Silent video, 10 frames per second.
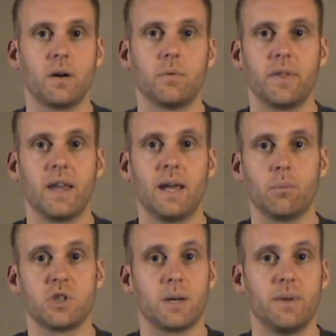of the game,
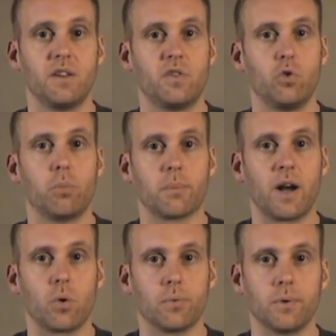which can be super
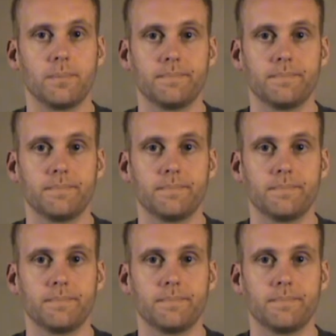powerful.